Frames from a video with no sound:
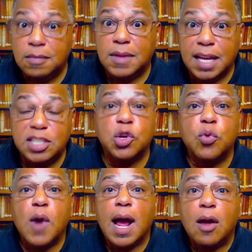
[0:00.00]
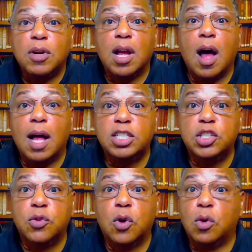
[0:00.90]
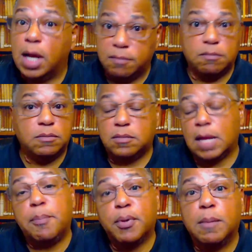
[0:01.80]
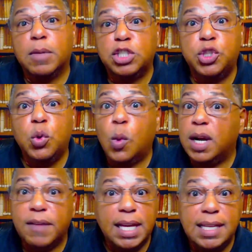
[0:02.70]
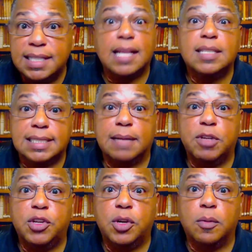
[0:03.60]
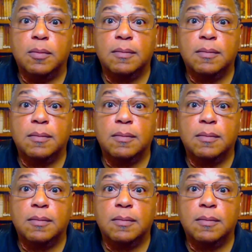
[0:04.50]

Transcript: They surround God's throne and they pretty much do whatever he tells them to do.